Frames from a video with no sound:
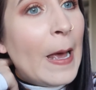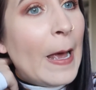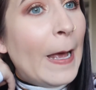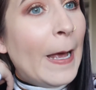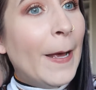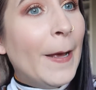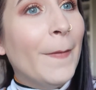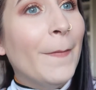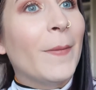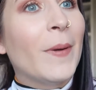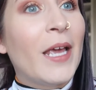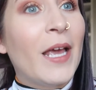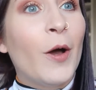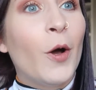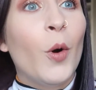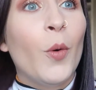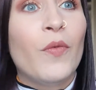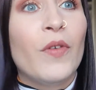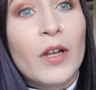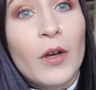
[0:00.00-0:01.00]
but yeah,
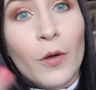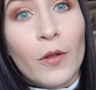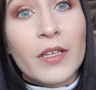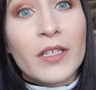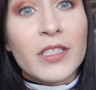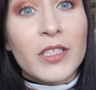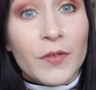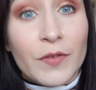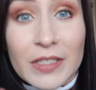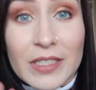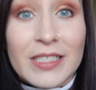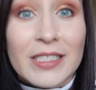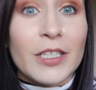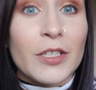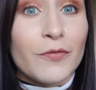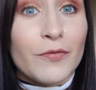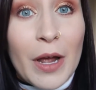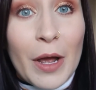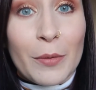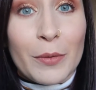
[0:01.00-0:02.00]
hopefully all this stuff is
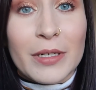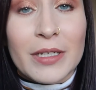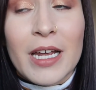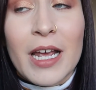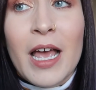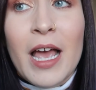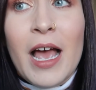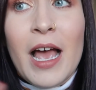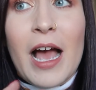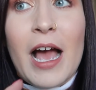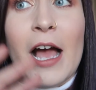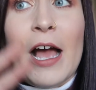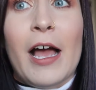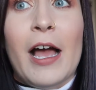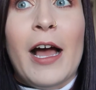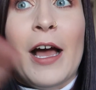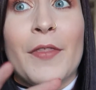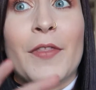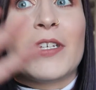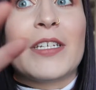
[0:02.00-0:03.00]
still around
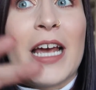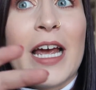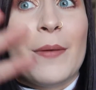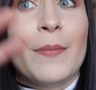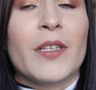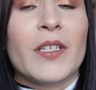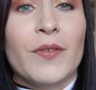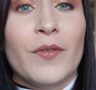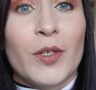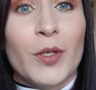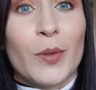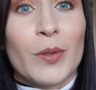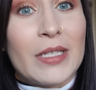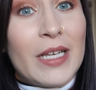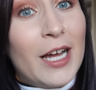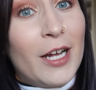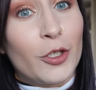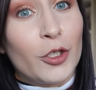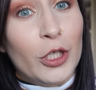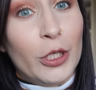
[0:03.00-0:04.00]
at the time this video is
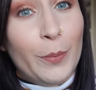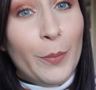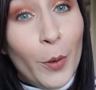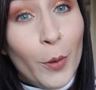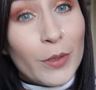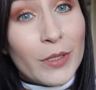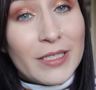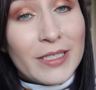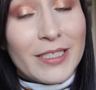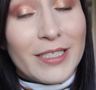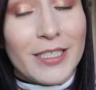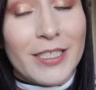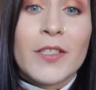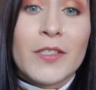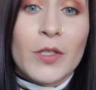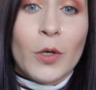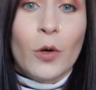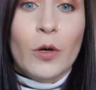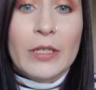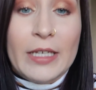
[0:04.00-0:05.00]
actually posted.
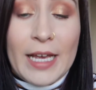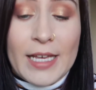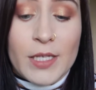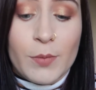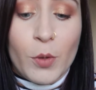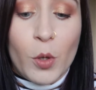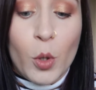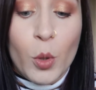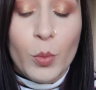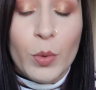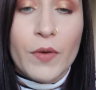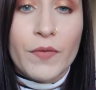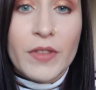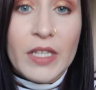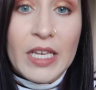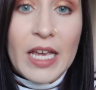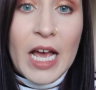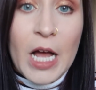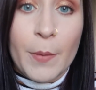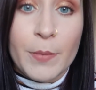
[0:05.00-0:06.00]
So yes, we're going with
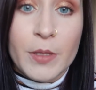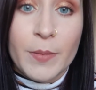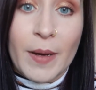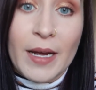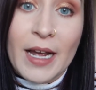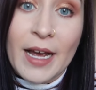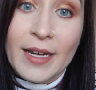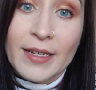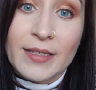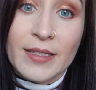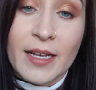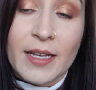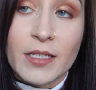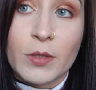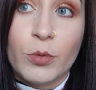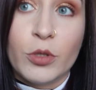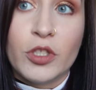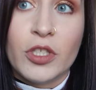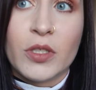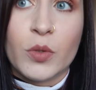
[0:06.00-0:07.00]
the Help to Buy
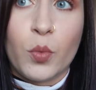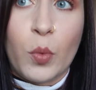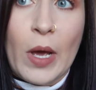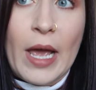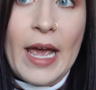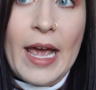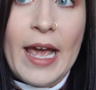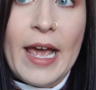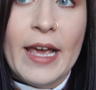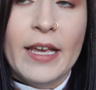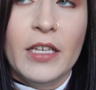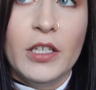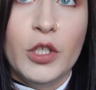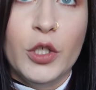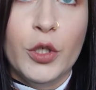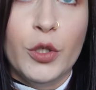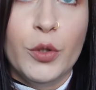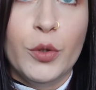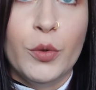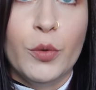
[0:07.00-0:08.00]
ISAs, which is where
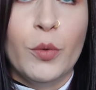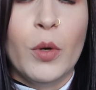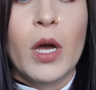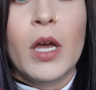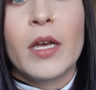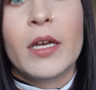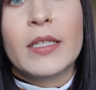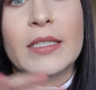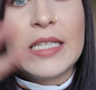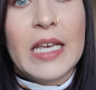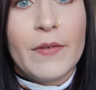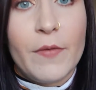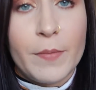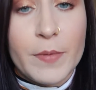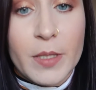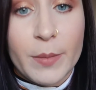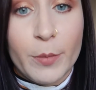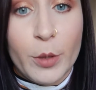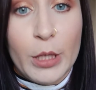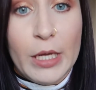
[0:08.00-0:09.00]
you save
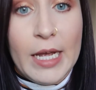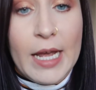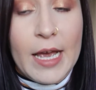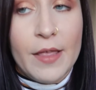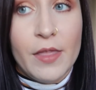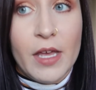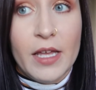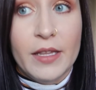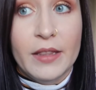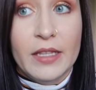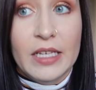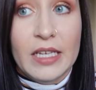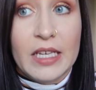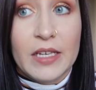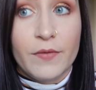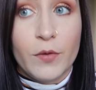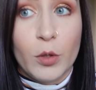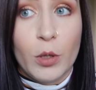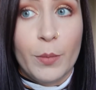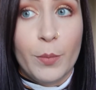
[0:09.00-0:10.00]
up some money and then they
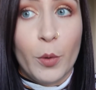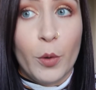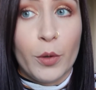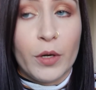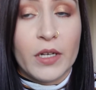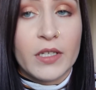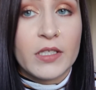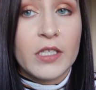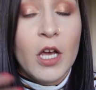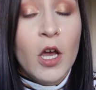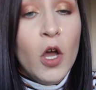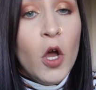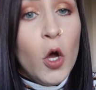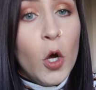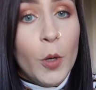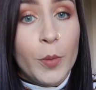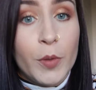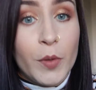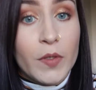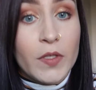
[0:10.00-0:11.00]
give you a bonus
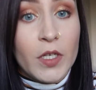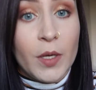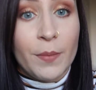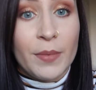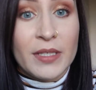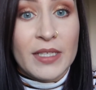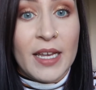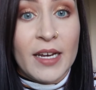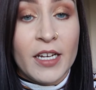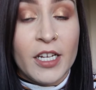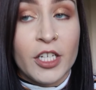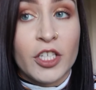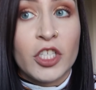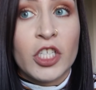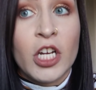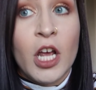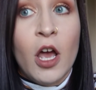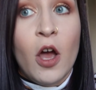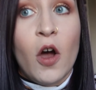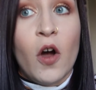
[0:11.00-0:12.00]
up to a certain
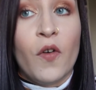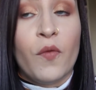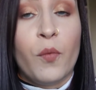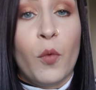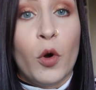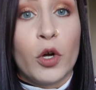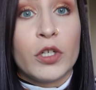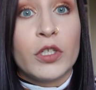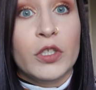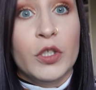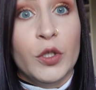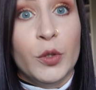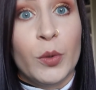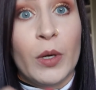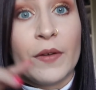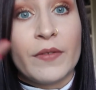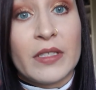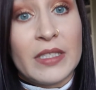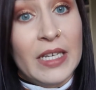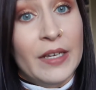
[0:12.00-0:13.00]
percentage of what you
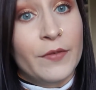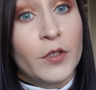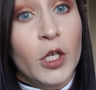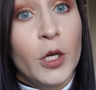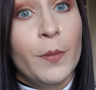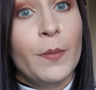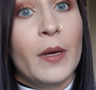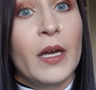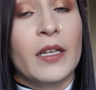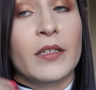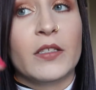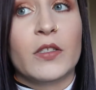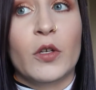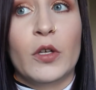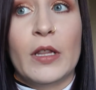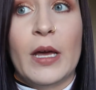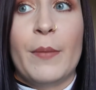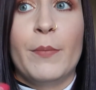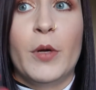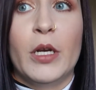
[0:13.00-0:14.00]
have saved up, and
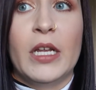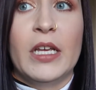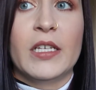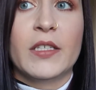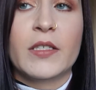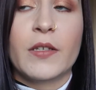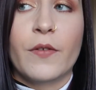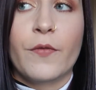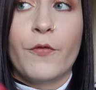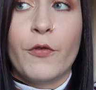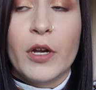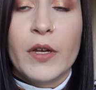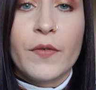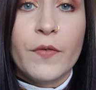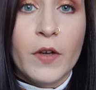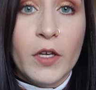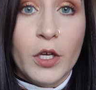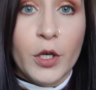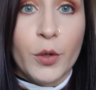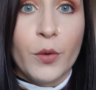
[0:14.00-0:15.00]
so that money is free
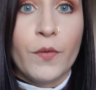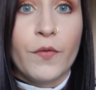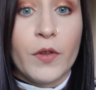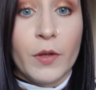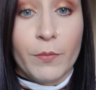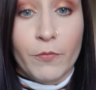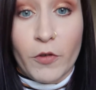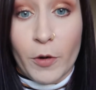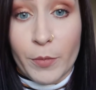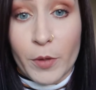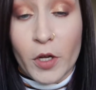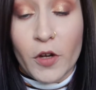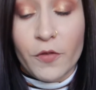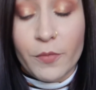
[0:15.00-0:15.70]
for you from the